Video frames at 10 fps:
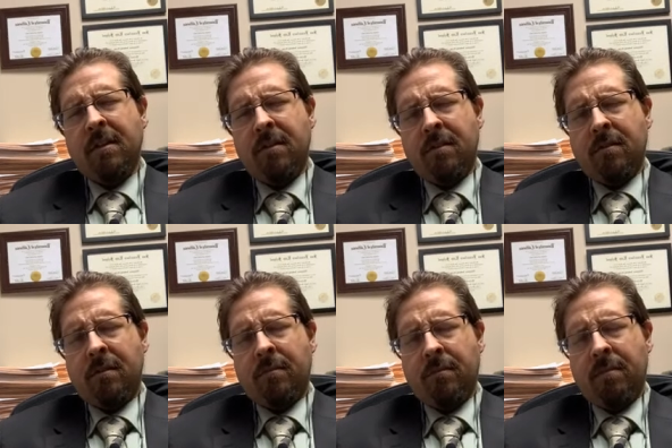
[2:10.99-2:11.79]
is
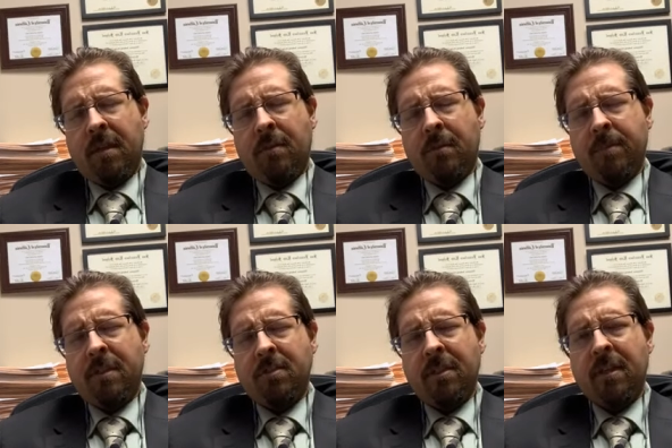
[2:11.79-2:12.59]
uh, being able to
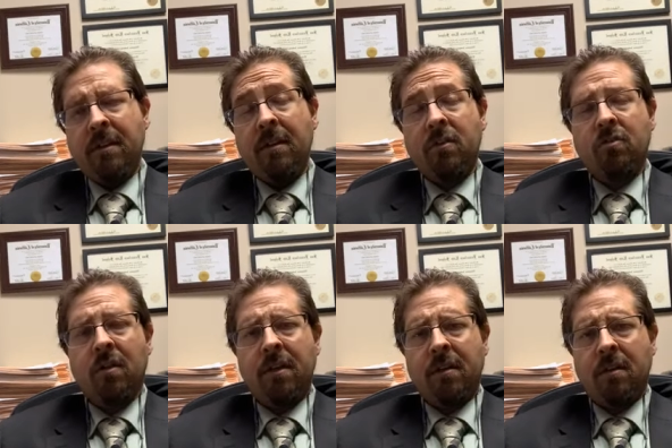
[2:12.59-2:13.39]
potentially get an
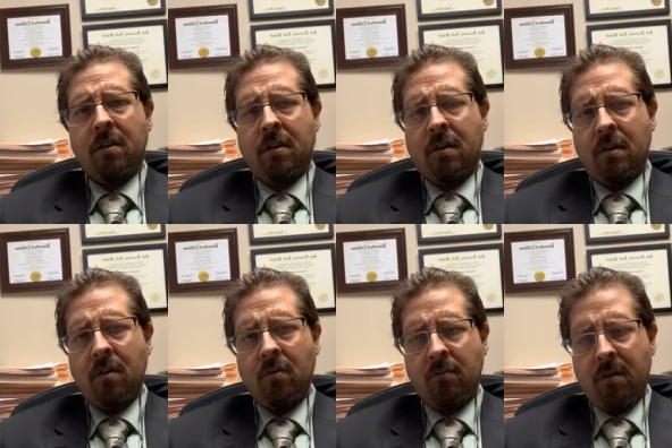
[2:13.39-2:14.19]
electronic uh,
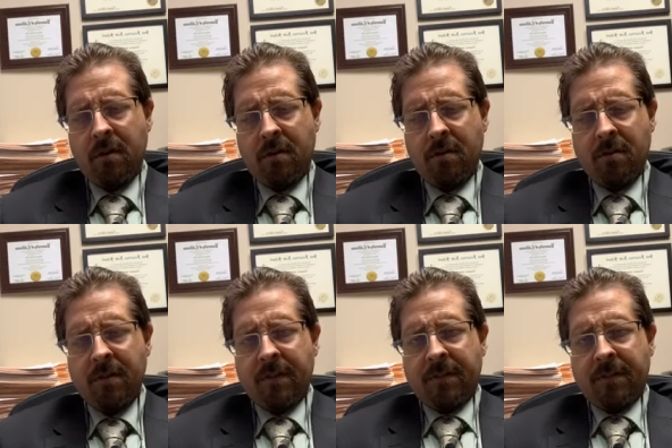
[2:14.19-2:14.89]
home monitor.